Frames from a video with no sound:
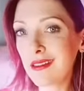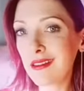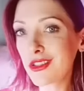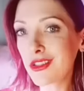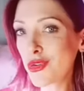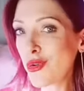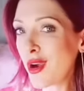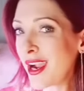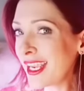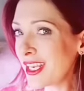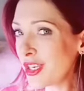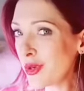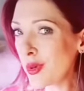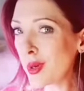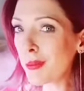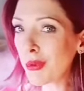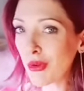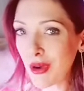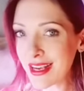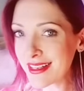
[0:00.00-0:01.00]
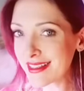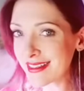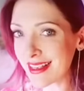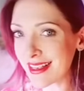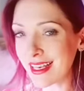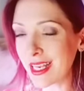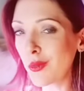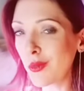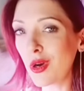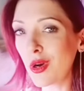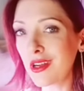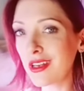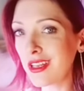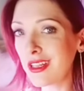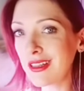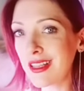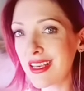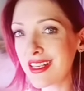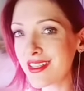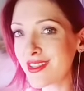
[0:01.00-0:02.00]
trying to impress anyone
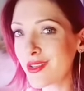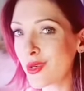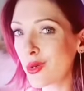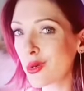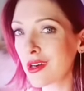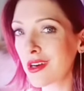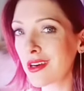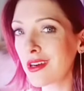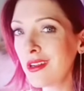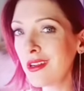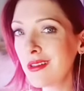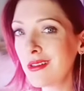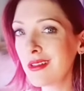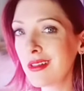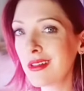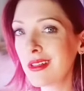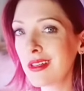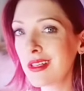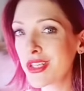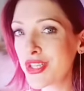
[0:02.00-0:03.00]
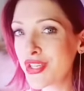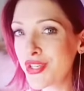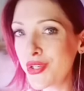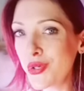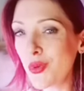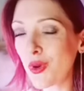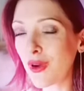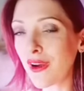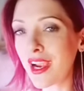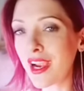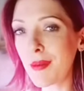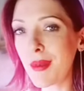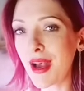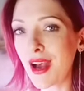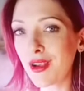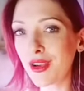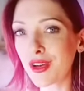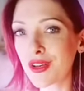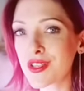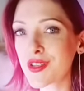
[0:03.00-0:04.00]
unless you're too worried
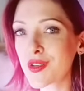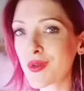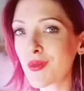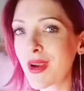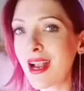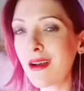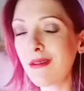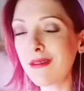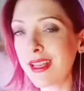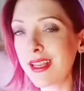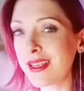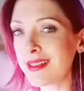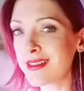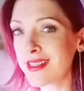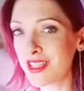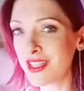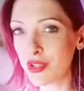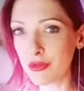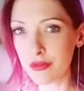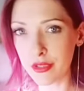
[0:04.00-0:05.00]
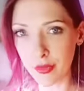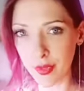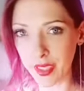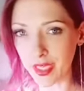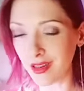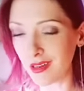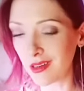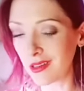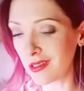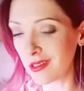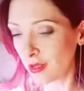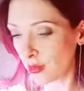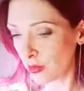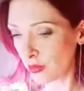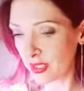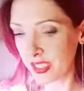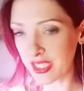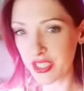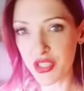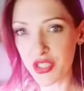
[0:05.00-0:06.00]
about your surroundings and you do it all
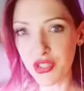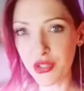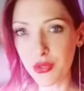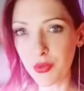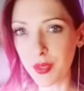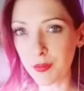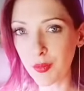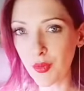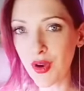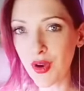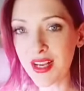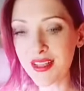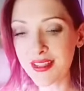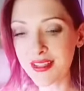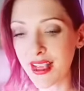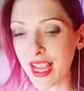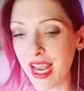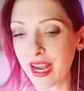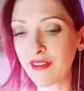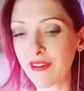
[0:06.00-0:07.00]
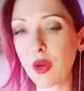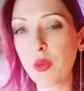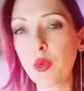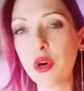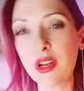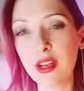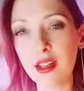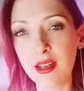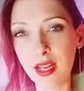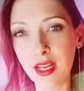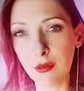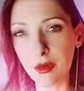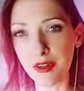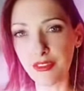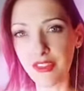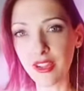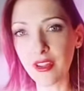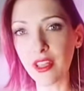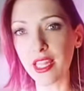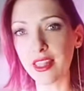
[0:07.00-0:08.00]
only to impress everyone. And I would
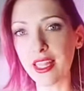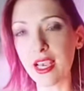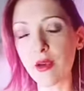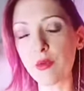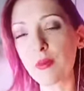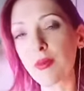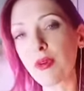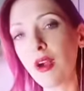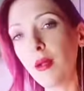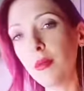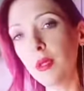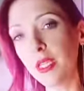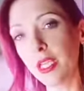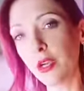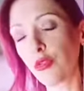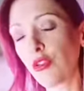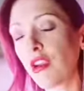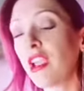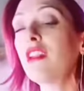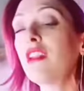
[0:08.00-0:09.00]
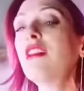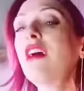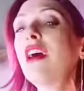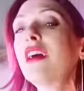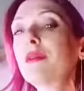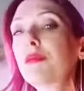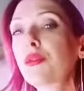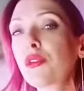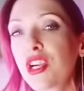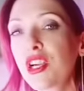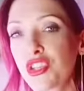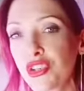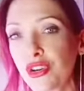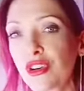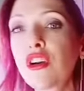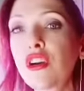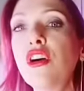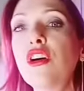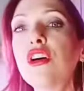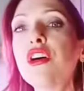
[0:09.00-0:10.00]
feel like that would probably create a lot of
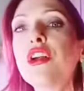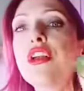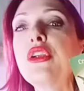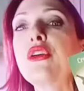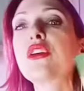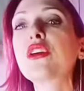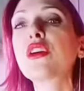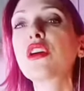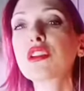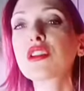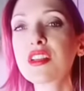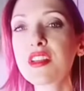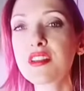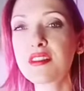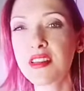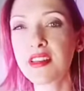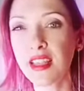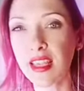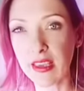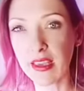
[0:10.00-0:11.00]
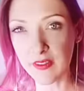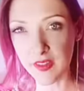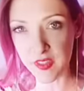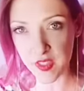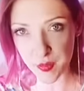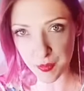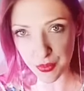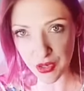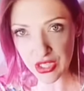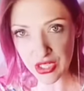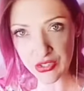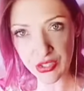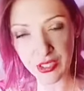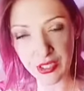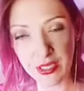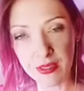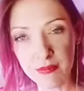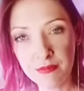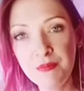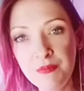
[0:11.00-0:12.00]
pressure on your artistic
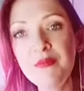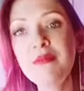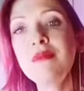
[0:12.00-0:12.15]
expression